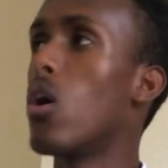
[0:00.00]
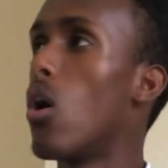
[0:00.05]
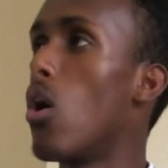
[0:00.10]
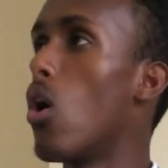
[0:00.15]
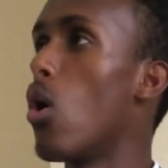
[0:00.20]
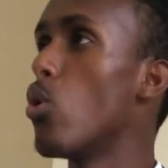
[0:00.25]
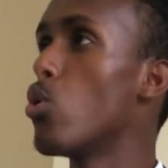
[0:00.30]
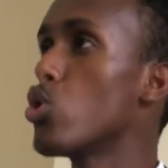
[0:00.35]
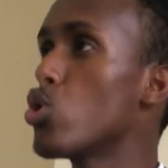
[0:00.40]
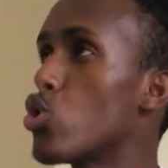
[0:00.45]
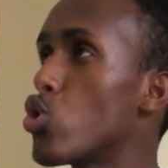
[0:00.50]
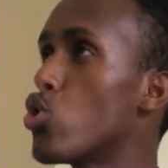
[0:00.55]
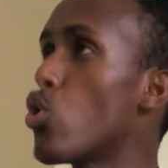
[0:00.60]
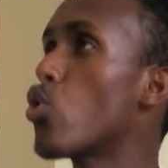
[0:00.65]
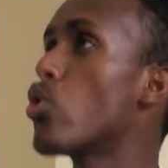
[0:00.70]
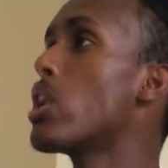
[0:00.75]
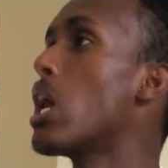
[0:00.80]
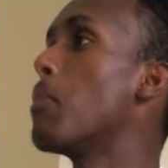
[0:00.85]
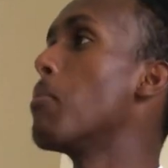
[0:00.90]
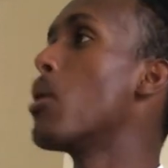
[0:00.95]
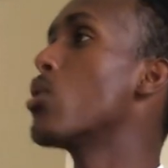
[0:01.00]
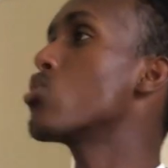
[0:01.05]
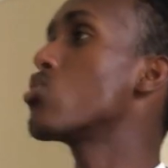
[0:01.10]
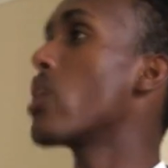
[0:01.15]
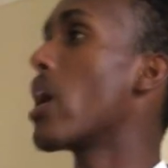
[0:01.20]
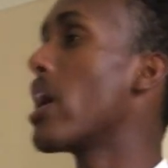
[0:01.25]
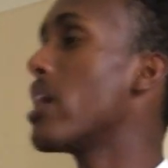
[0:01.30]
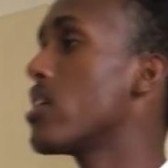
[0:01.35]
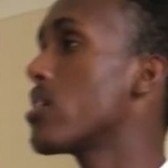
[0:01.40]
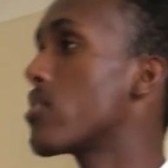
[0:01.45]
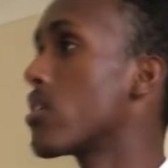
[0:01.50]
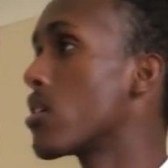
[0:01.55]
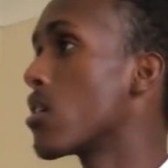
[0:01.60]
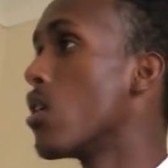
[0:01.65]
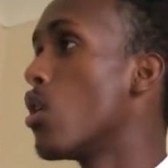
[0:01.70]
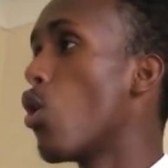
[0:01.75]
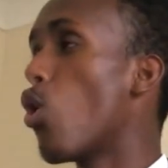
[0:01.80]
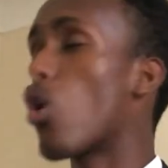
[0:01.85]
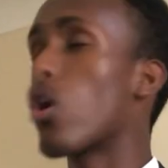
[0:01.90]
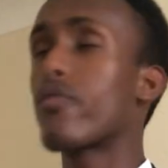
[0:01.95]
oh, you're not going to amount to anything,
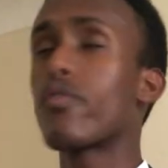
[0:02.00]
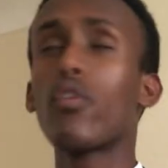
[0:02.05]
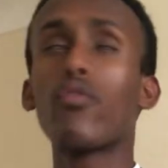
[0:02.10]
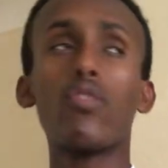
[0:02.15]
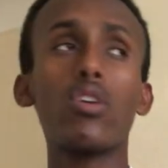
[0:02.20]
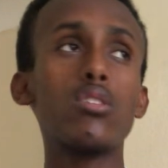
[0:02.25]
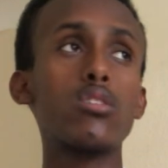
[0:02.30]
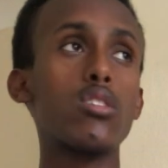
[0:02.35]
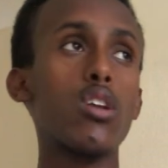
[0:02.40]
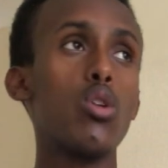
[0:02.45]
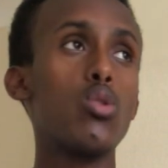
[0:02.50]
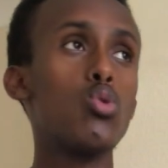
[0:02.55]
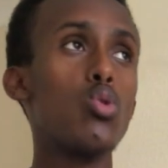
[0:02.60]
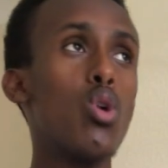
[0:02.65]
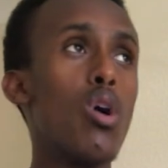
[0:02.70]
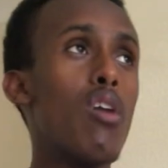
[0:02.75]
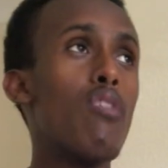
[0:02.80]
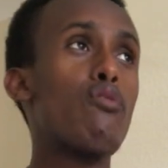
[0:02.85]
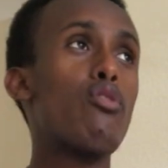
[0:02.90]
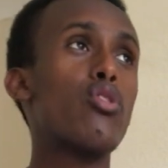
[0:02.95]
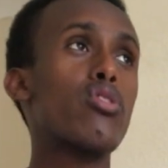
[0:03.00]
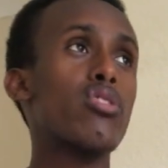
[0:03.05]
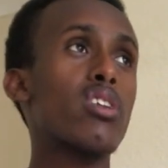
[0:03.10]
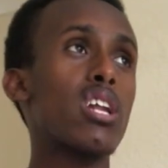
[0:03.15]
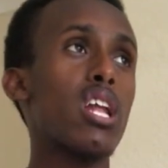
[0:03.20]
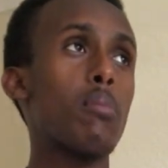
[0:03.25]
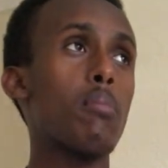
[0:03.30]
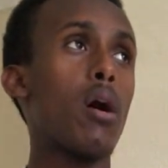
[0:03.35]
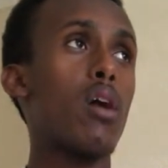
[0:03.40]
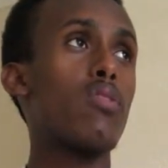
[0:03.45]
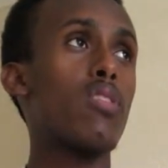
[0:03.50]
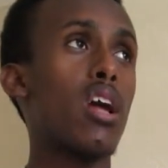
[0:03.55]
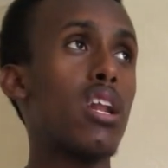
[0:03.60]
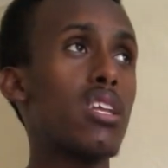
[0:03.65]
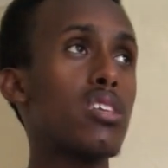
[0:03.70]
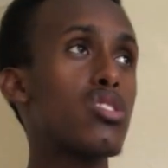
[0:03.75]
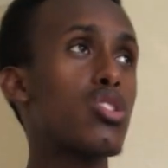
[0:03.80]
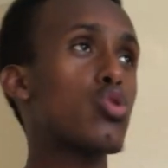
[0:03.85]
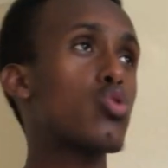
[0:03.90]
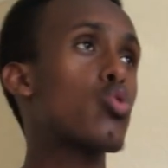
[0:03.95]
or if your friends tell you, forget about that,
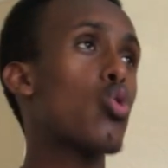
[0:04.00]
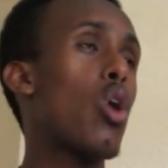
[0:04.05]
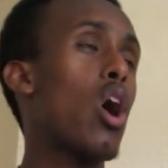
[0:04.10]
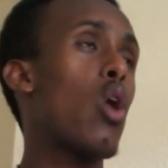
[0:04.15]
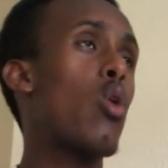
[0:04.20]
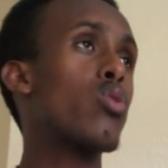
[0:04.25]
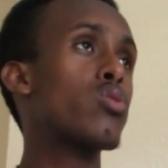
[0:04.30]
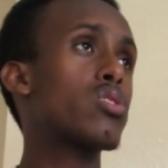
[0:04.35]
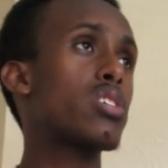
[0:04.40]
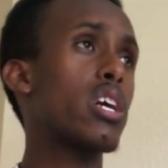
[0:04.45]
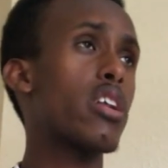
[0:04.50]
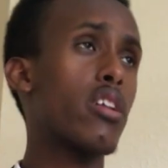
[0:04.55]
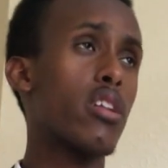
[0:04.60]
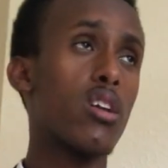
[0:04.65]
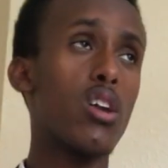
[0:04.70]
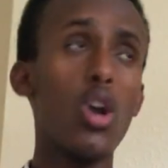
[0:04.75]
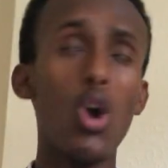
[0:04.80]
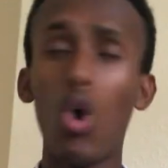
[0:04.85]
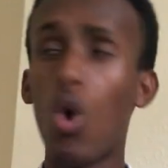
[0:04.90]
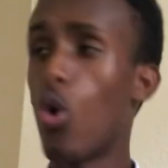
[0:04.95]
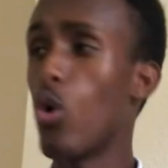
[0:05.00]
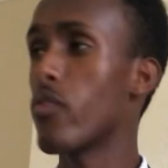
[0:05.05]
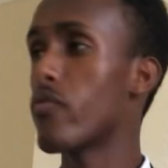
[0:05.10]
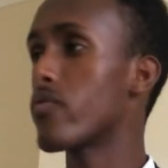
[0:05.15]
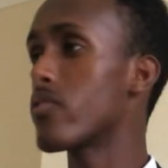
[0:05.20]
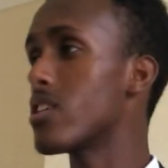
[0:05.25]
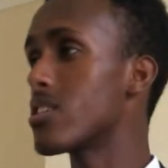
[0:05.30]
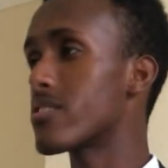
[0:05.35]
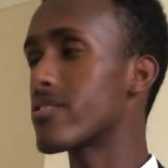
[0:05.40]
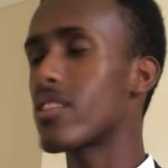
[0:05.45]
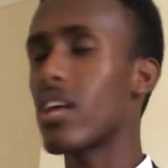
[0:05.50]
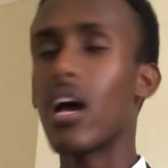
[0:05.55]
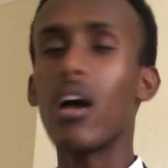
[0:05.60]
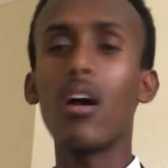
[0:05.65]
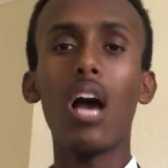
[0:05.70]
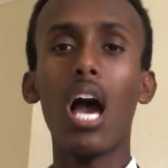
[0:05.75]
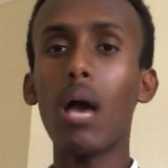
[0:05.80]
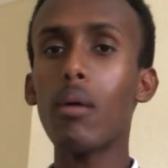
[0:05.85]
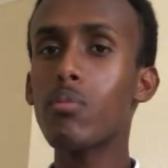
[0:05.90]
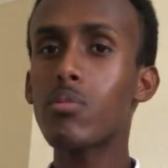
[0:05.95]
let's just go out on Saturday, or if this, that,
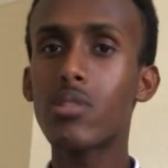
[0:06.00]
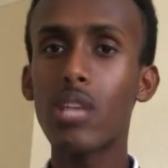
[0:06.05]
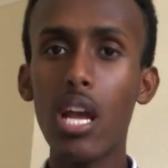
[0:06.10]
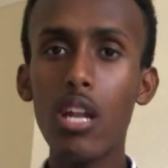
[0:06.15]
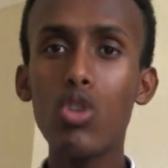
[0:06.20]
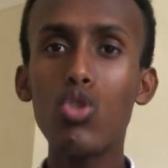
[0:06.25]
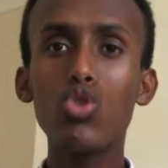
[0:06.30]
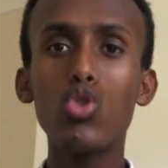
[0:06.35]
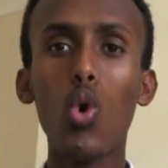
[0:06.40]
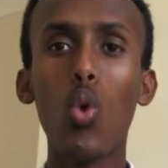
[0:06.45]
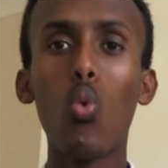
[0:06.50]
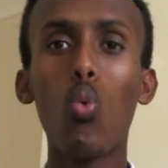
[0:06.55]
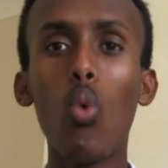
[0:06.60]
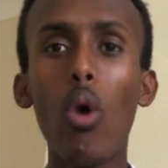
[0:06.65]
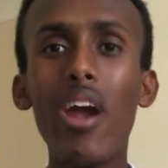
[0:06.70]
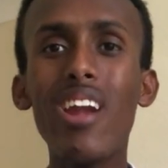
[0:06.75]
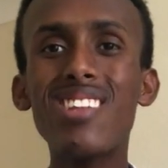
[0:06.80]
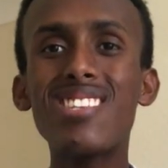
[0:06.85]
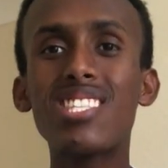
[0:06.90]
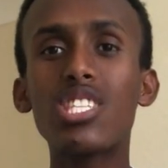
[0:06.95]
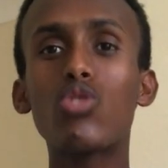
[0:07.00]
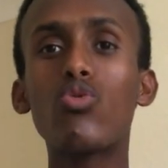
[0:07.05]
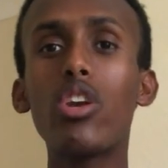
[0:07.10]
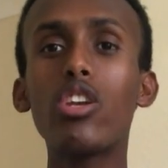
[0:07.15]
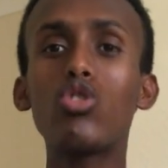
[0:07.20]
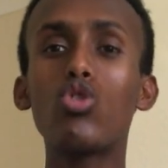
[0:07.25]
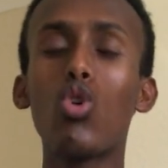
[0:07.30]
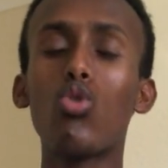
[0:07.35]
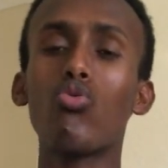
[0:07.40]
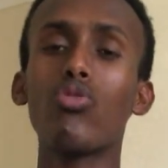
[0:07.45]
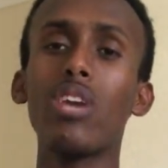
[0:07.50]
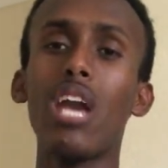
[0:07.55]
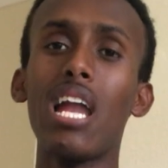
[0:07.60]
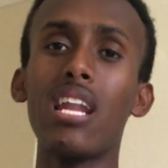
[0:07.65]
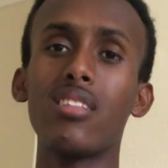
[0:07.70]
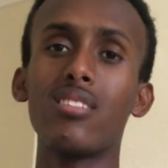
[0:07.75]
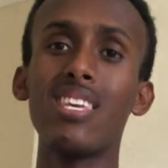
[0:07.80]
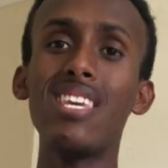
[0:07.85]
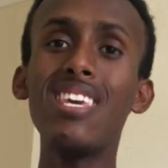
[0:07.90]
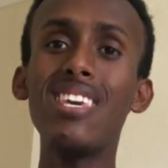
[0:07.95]
I'm telling you, your words create your
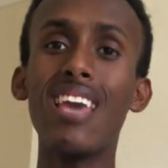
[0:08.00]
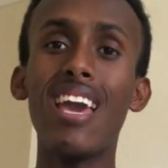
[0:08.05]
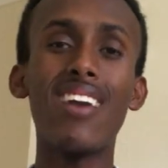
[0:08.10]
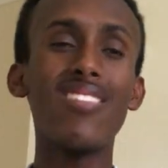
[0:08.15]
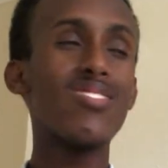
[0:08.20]
reality.